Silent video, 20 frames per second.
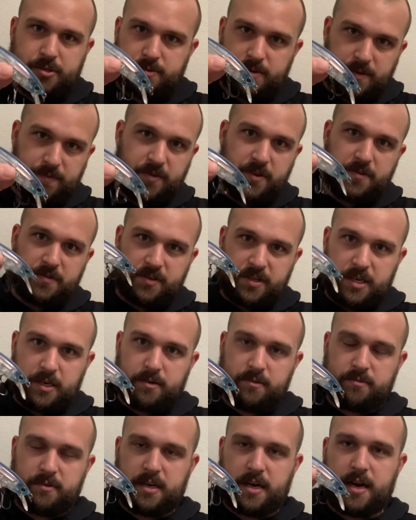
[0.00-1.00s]
if you've
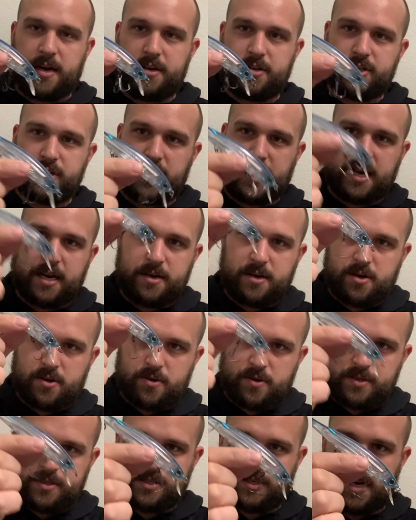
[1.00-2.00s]
seen Dying Shad, you know,
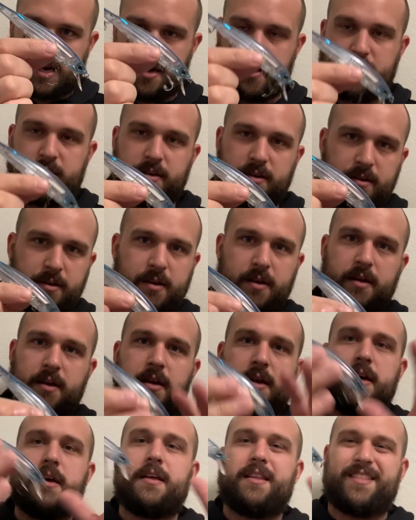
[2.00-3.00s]
it's kind of the
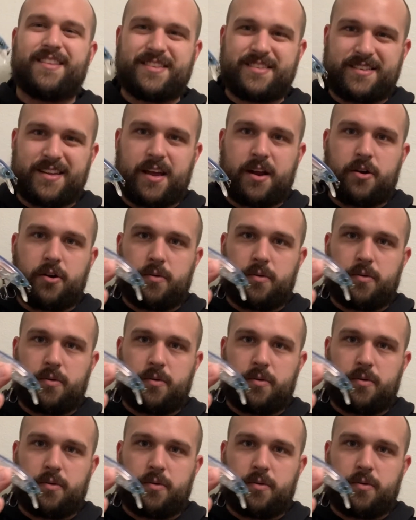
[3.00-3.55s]
standard